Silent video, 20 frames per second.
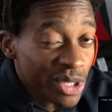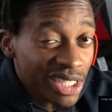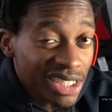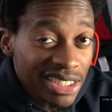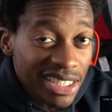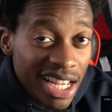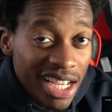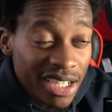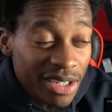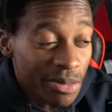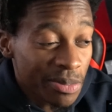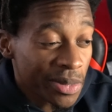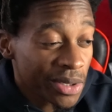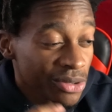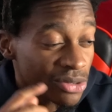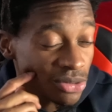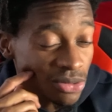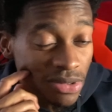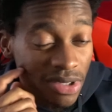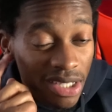bro, it's like a
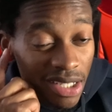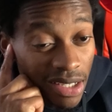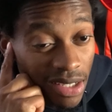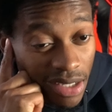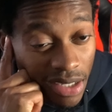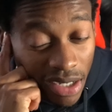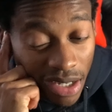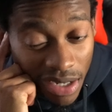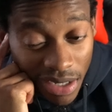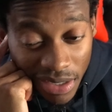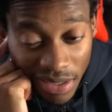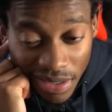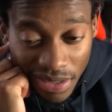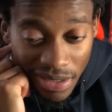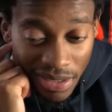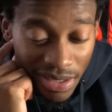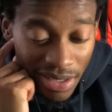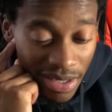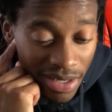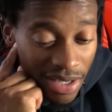mental thing. Like,
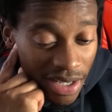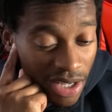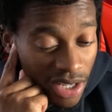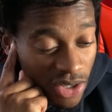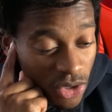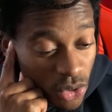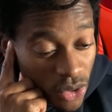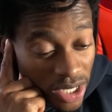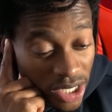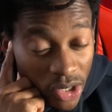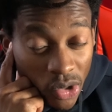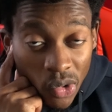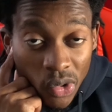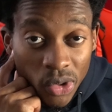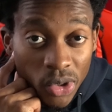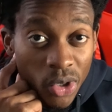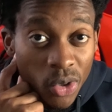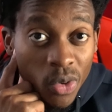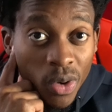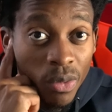you ain't
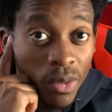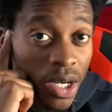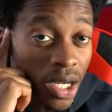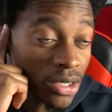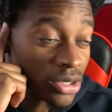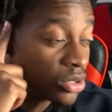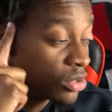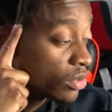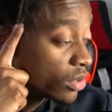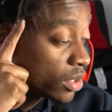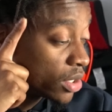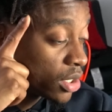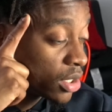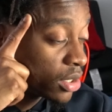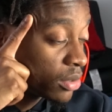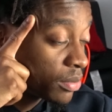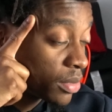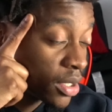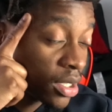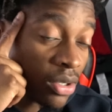going nowhere without your
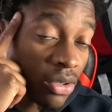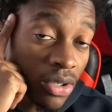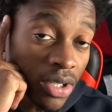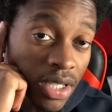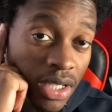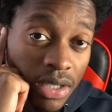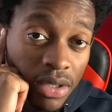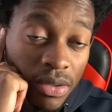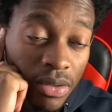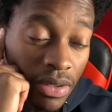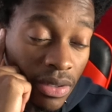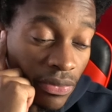gun, bro. I don't care.